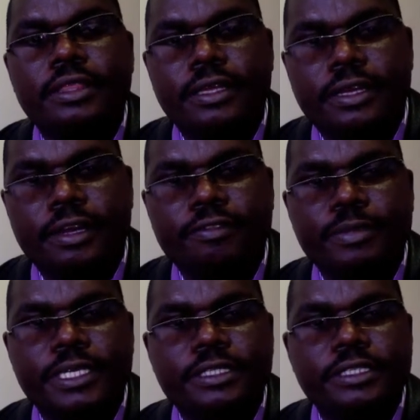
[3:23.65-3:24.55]
the
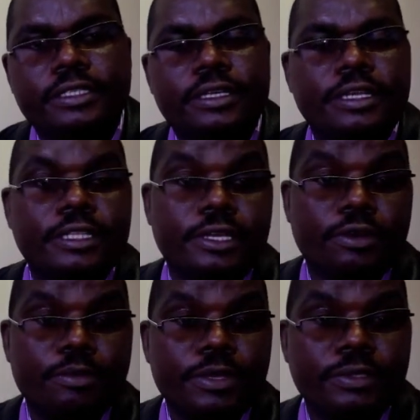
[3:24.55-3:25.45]
government, the
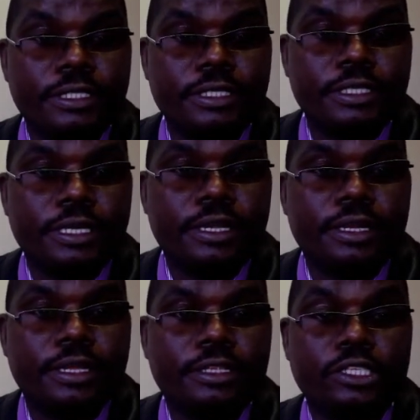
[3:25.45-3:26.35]
community,
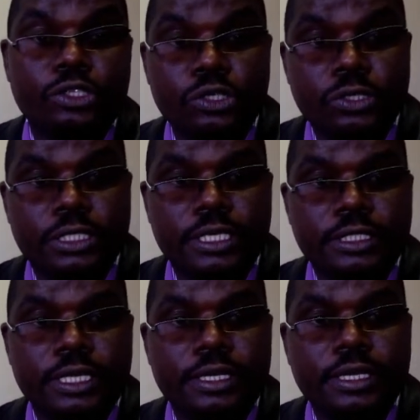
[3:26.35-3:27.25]
and the social
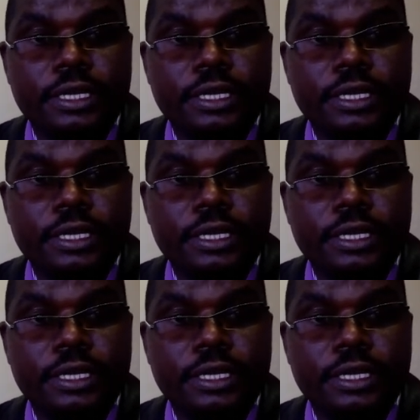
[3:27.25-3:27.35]
sector.